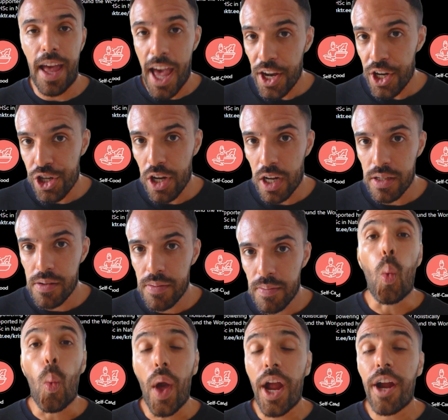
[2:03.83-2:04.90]
headshot
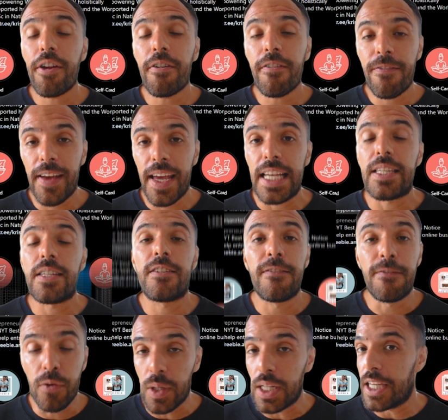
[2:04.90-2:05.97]
where your face is
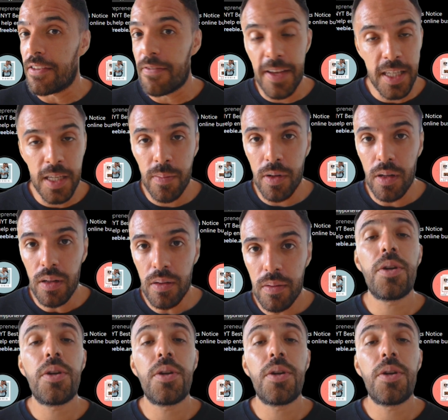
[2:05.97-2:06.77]
fully visible,